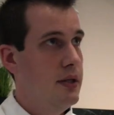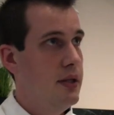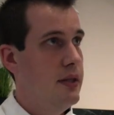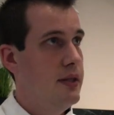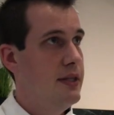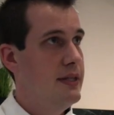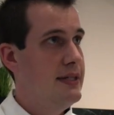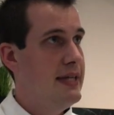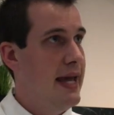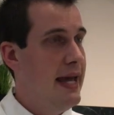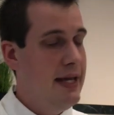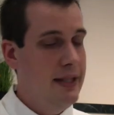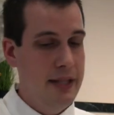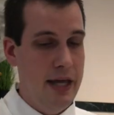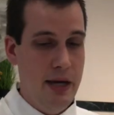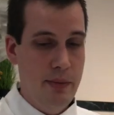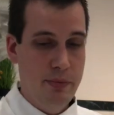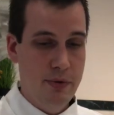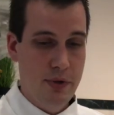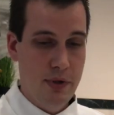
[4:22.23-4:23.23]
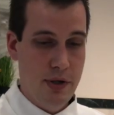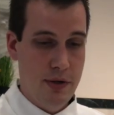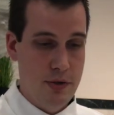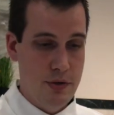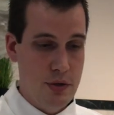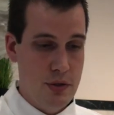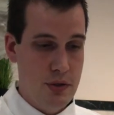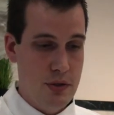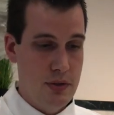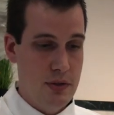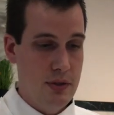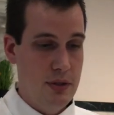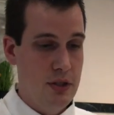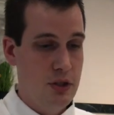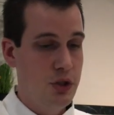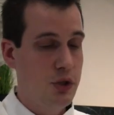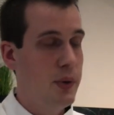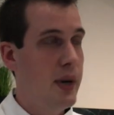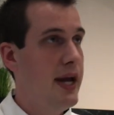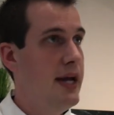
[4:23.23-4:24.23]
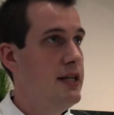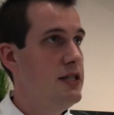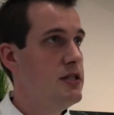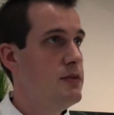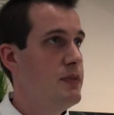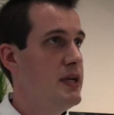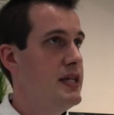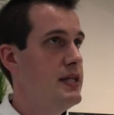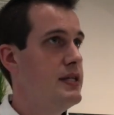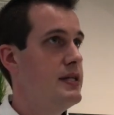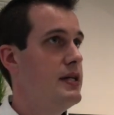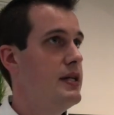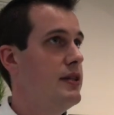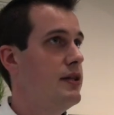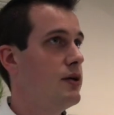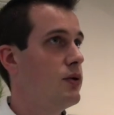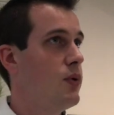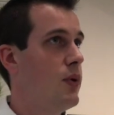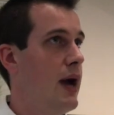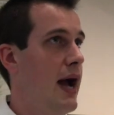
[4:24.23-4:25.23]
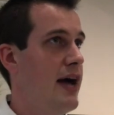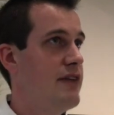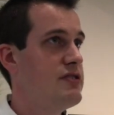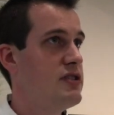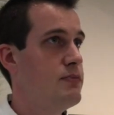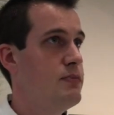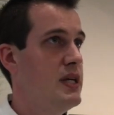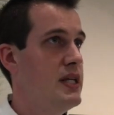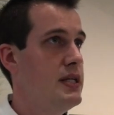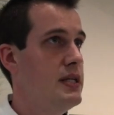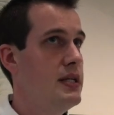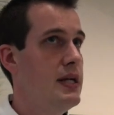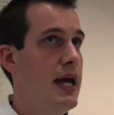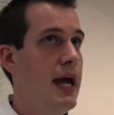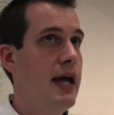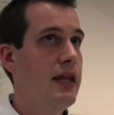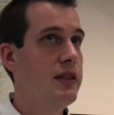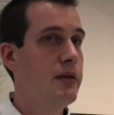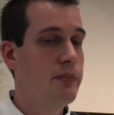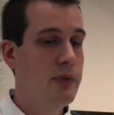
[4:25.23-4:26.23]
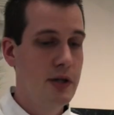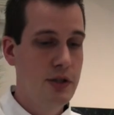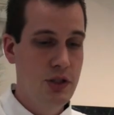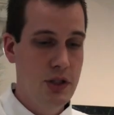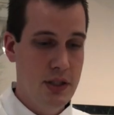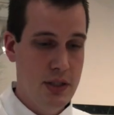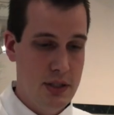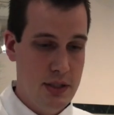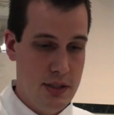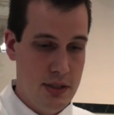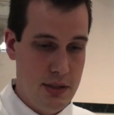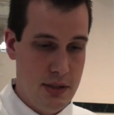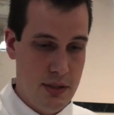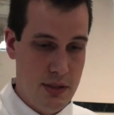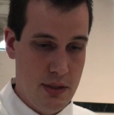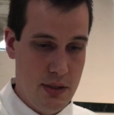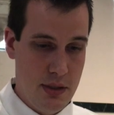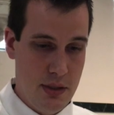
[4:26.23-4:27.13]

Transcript: the day laborers, the tradesmen, the craftsmen, and the merchants.